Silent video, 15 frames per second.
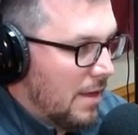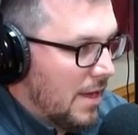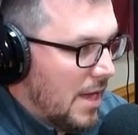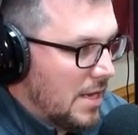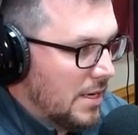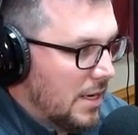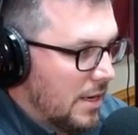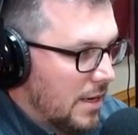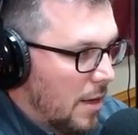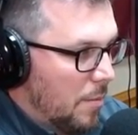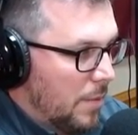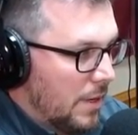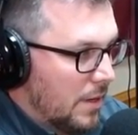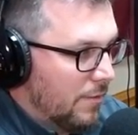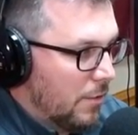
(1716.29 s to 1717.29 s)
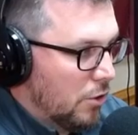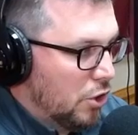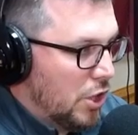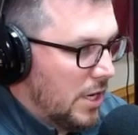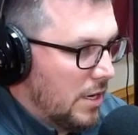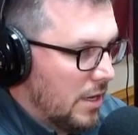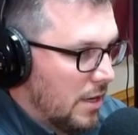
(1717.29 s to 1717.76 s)
ended up in
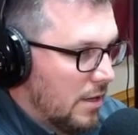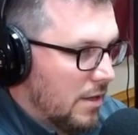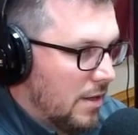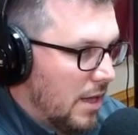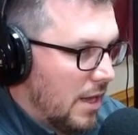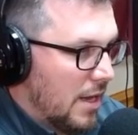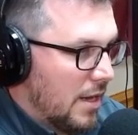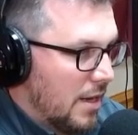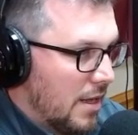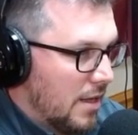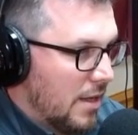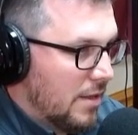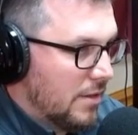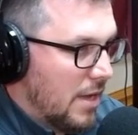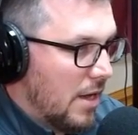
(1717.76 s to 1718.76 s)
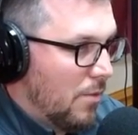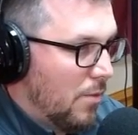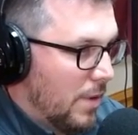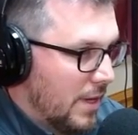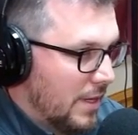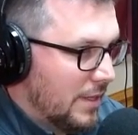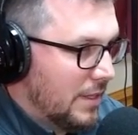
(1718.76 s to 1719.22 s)
Virginia, and has now won
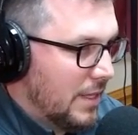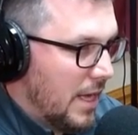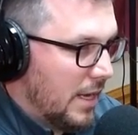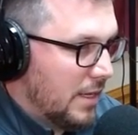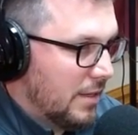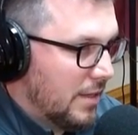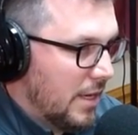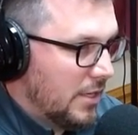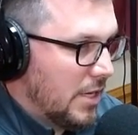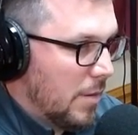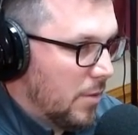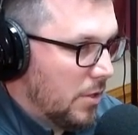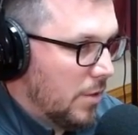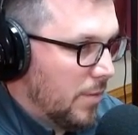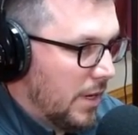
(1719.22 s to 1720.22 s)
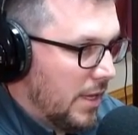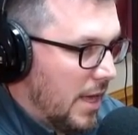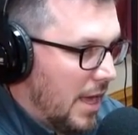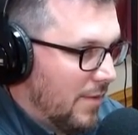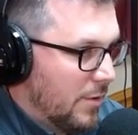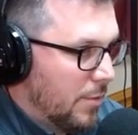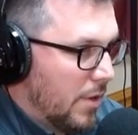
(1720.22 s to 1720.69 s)
his 2nd state championship at
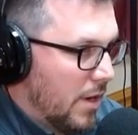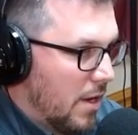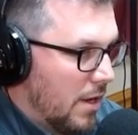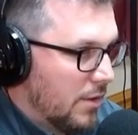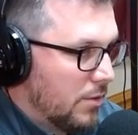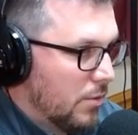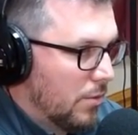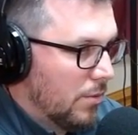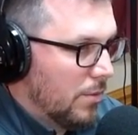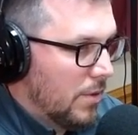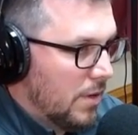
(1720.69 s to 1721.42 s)
Cave Spring High School